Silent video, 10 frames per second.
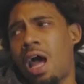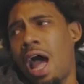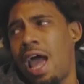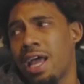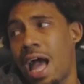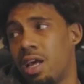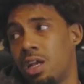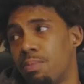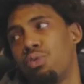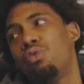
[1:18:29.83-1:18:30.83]
I ain't got
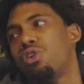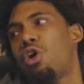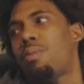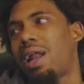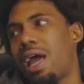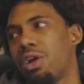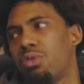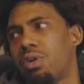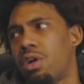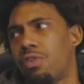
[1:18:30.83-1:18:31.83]
nothing to prove to nobody at the
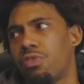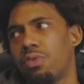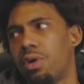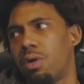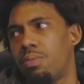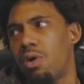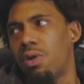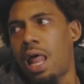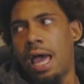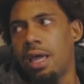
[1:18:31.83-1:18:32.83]
crib for real, bro.
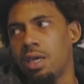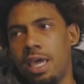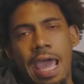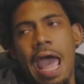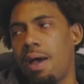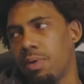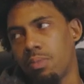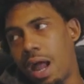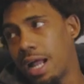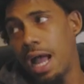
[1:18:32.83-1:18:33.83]
Like mm-hmm. it happened,
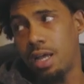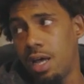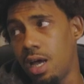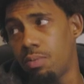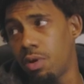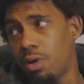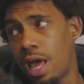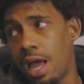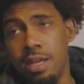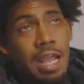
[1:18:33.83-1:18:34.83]
bro. I got cut, bro.
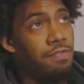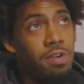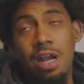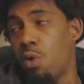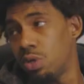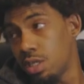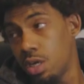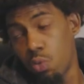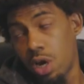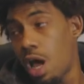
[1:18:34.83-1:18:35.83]
Like they felt I wasn't
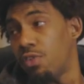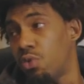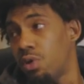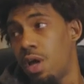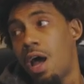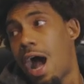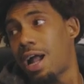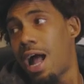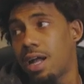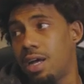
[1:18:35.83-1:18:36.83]
good, whatever. I
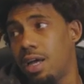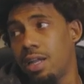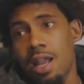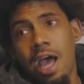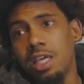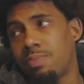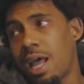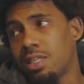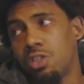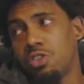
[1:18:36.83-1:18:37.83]
got cut. Now it's
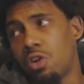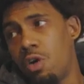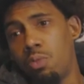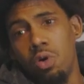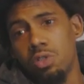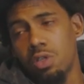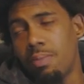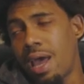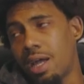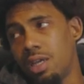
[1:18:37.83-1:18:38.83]
back to the drawing board. So I'm
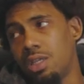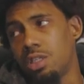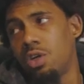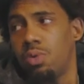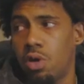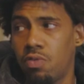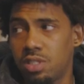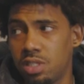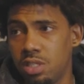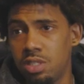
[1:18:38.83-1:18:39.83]
back in the gym. Went
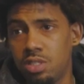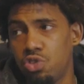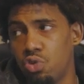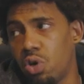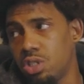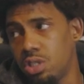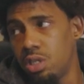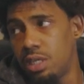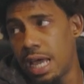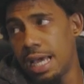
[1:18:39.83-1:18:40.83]
overseas to Georgia
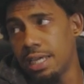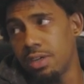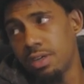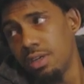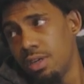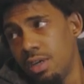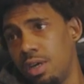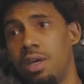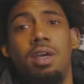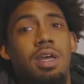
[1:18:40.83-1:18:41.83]
that year,
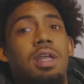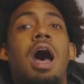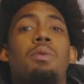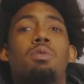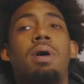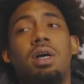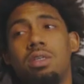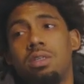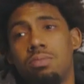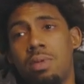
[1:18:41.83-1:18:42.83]
and I'm on
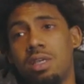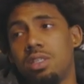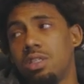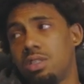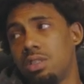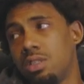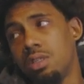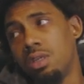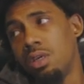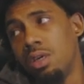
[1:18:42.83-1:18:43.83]
my my sixth year.
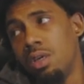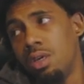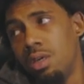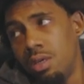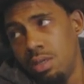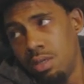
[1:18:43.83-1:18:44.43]
Yeah.